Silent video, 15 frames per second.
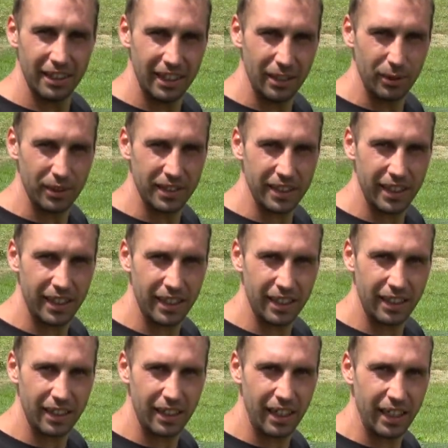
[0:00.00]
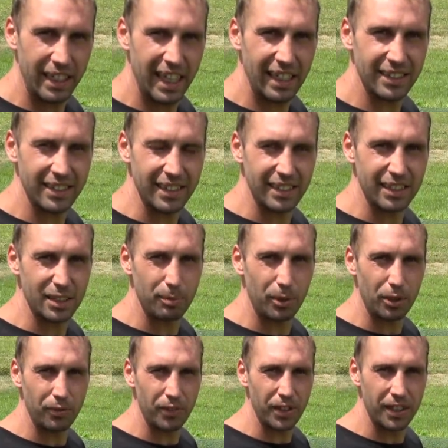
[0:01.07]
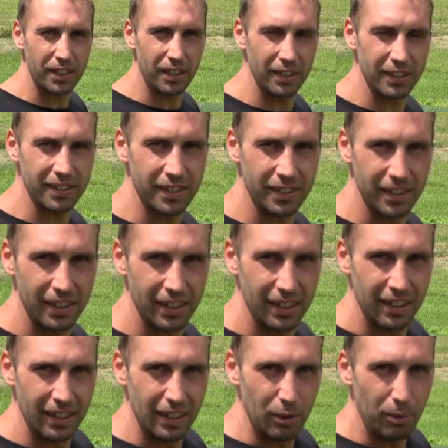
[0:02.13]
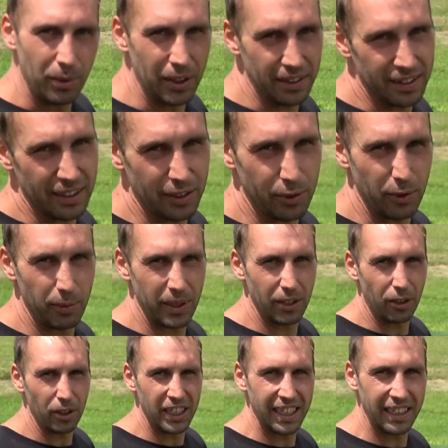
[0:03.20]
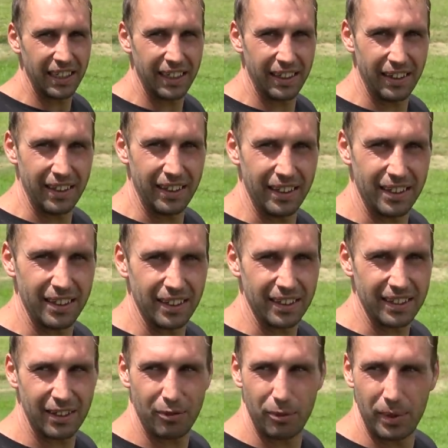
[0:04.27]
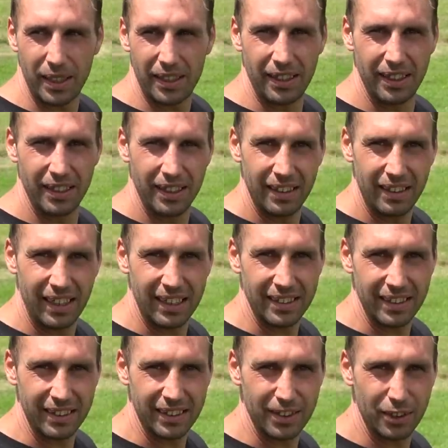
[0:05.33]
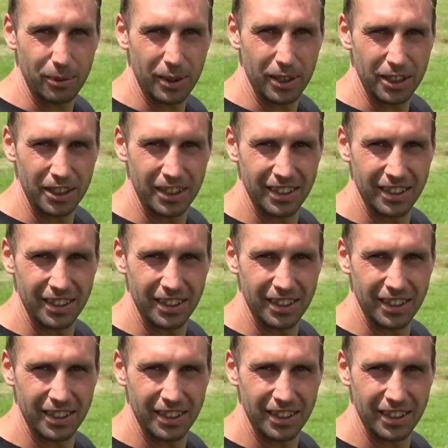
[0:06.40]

It was a nesting spot for the ducks. But since we've been ollieing it, then the ducks haven't been nesting so much.